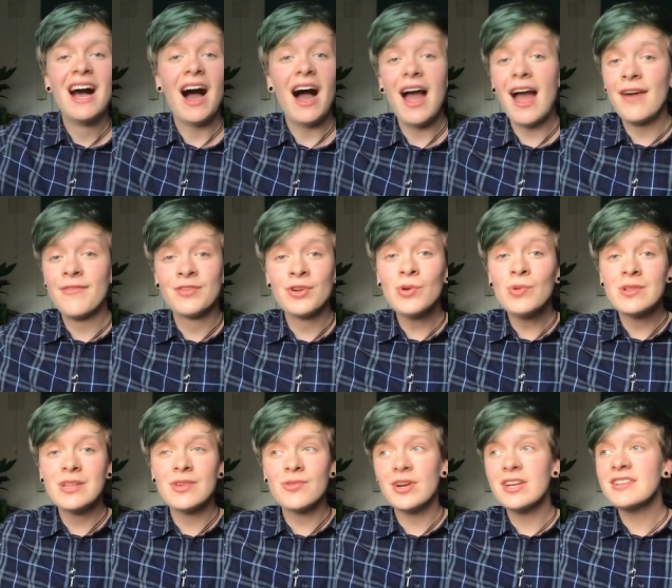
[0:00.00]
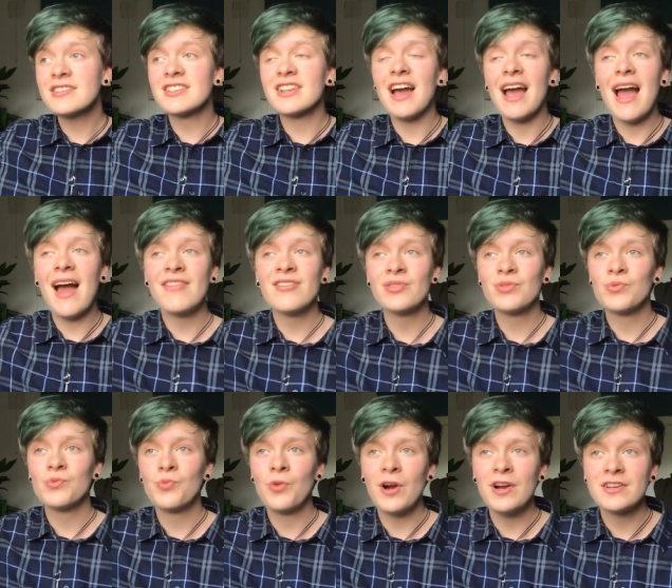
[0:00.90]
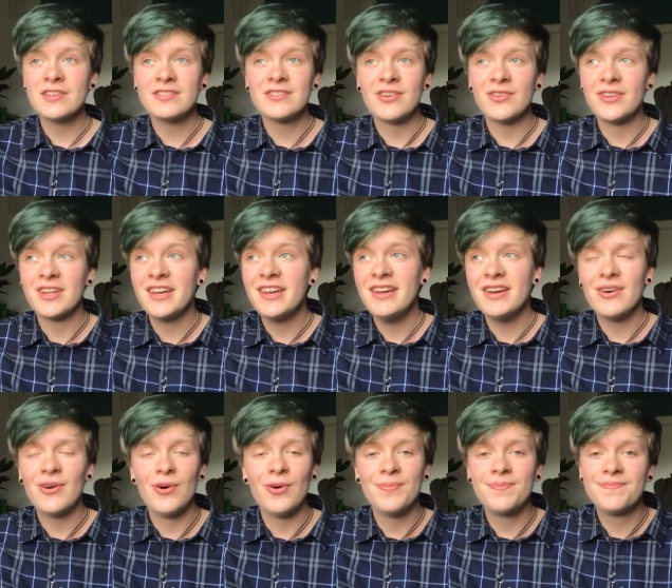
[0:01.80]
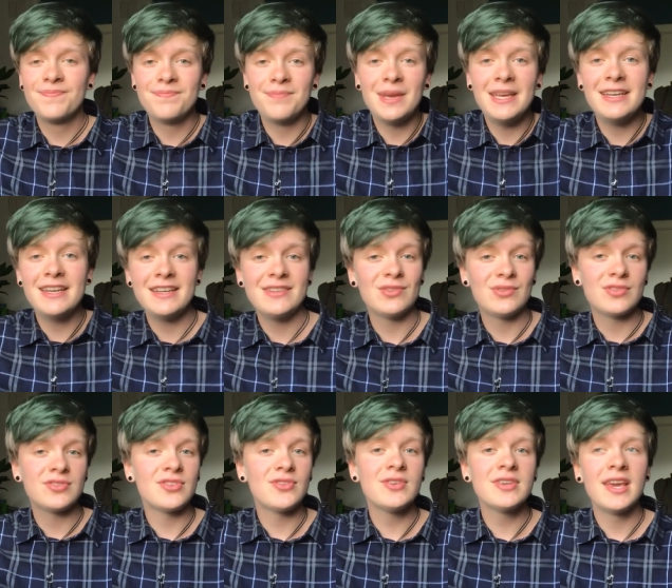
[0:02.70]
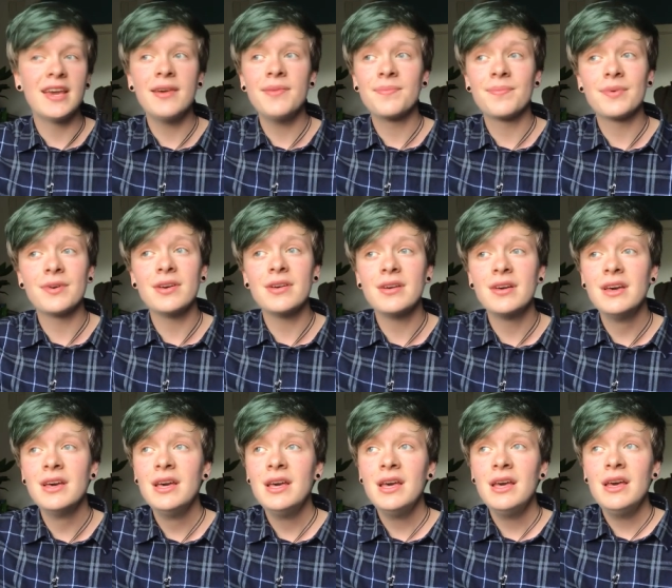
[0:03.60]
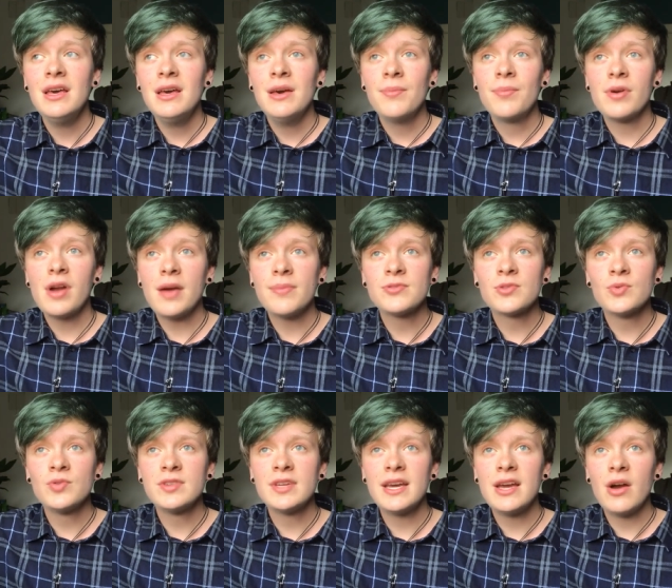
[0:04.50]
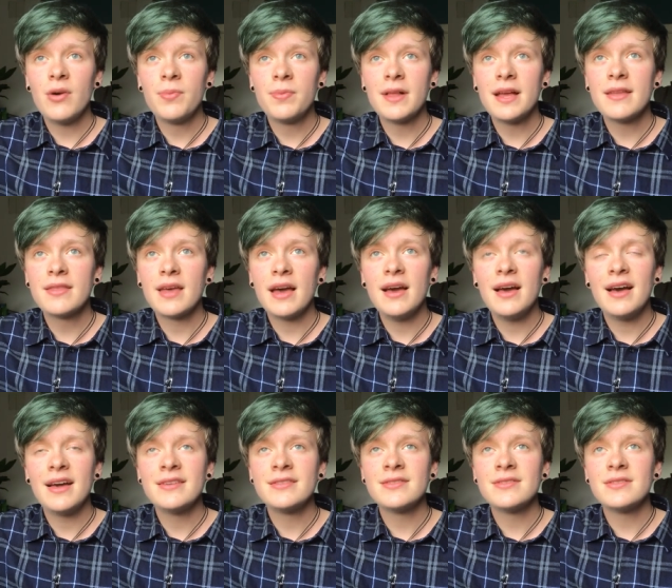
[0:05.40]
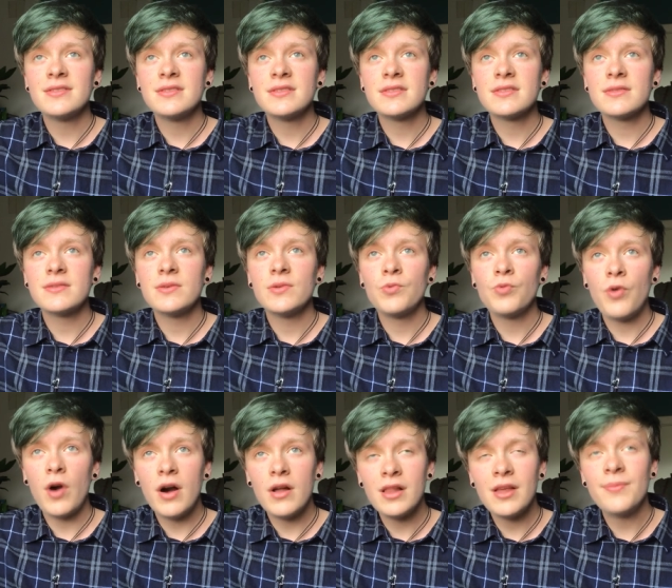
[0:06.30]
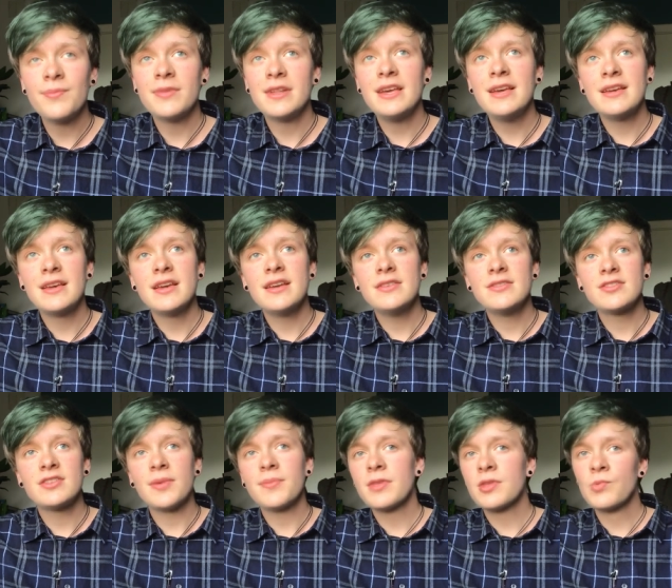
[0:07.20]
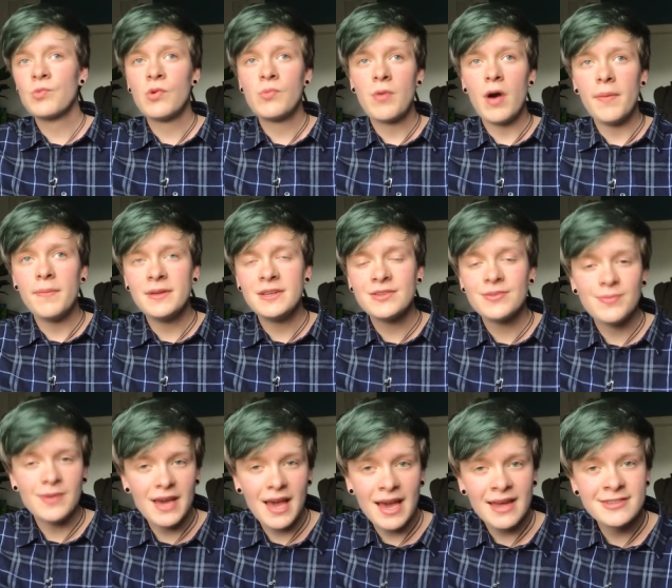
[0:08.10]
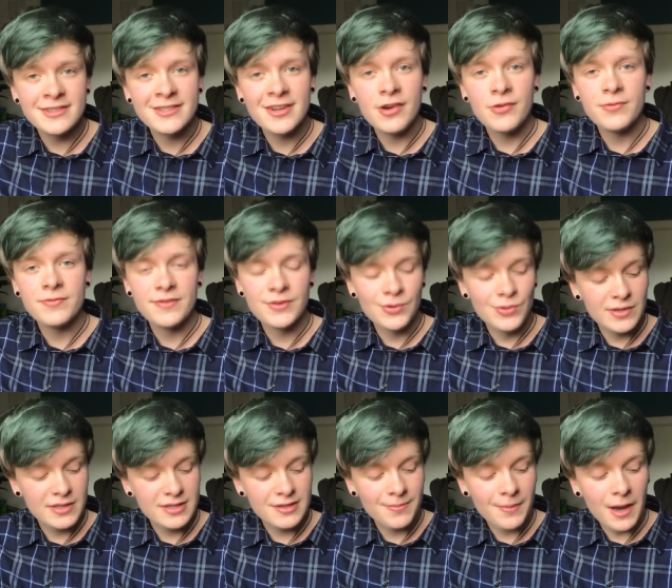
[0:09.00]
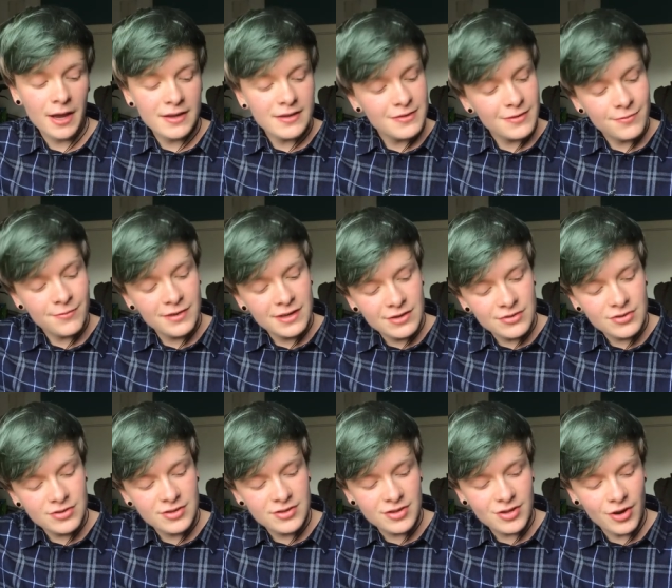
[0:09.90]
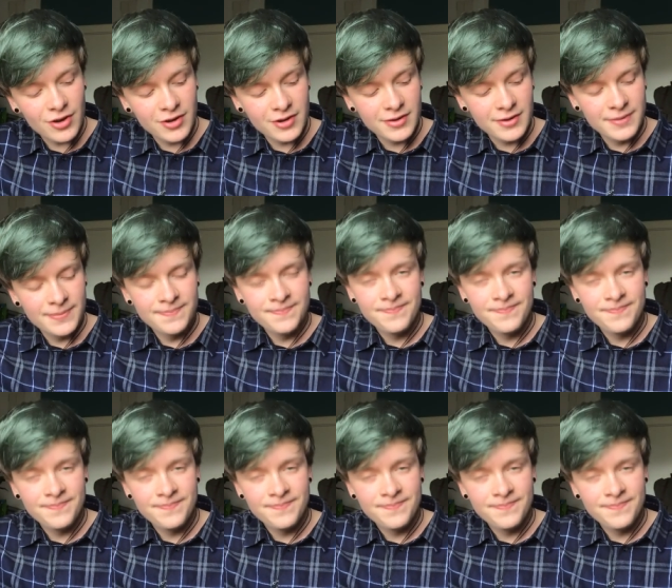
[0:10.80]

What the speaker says: I have no lyrics, I haven't worked on it or made it into a song yet, but perhaps one day I'll play that, and while I'm playing it, something will pop into my head and I'll feel inspired to finish the song.